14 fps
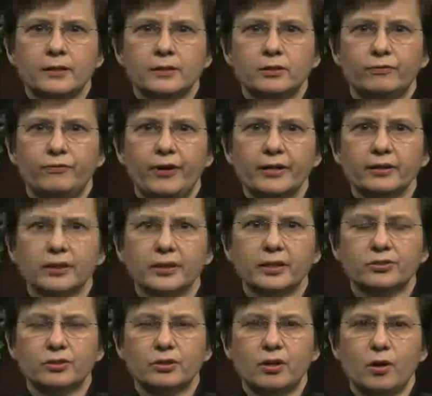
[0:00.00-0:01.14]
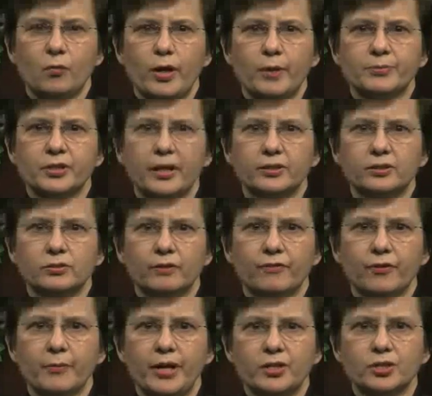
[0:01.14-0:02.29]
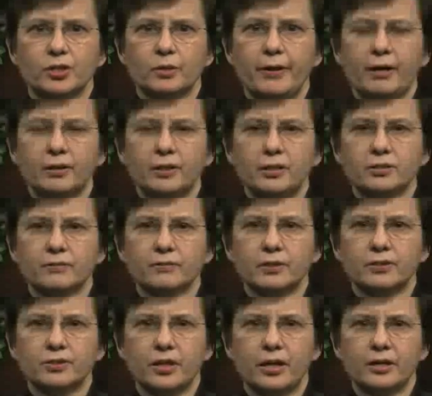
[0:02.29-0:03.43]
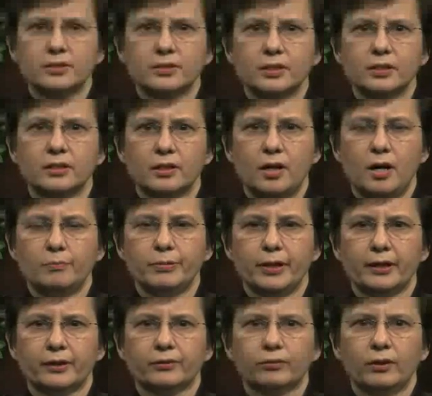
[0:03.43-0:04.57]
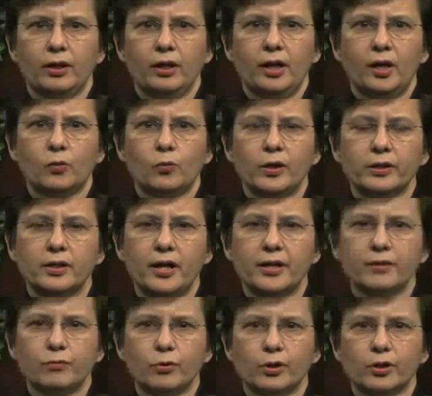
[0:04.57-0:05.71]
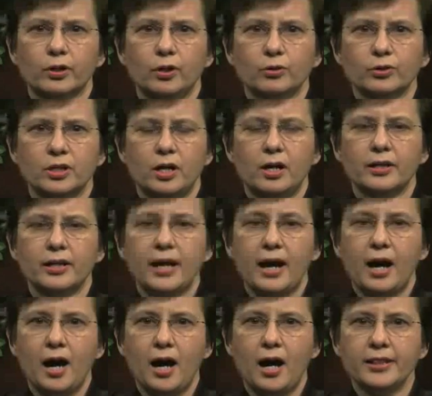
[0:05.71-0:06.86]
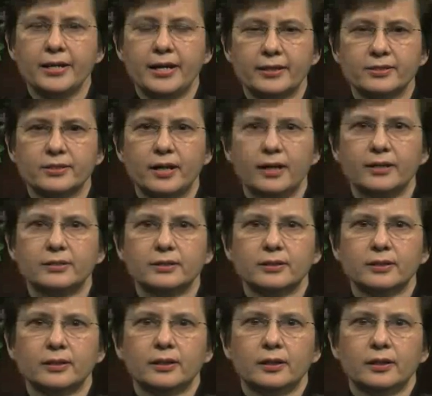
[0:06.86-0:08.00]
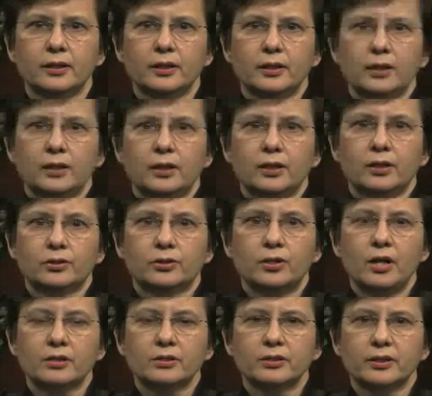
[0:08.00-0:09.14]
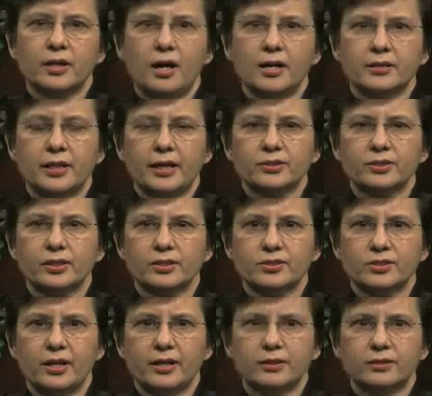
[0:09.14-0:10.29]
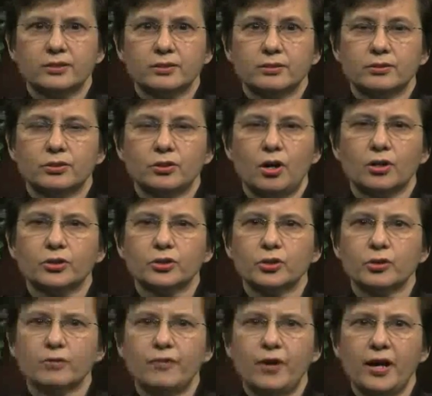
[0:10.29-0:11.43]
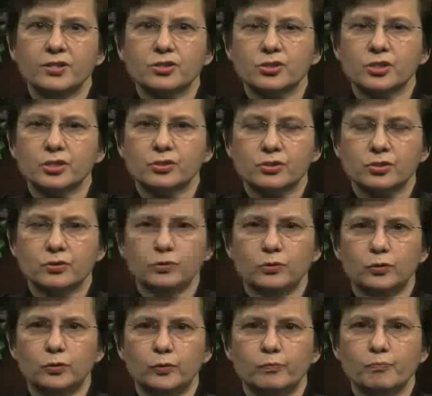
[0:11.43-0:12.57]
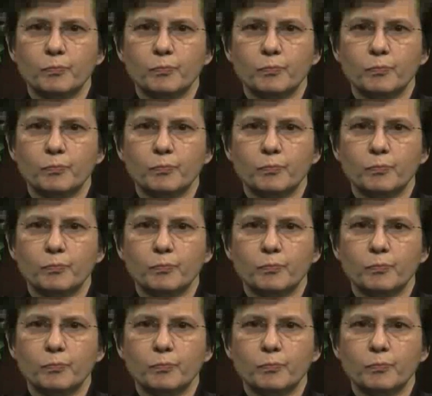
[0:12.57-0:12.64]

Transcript: You'll find links on our website to information about each of these sites in the complex and what kind of work goes on on that site. Talk to the contacts at the sites, talk to your advisors at your school,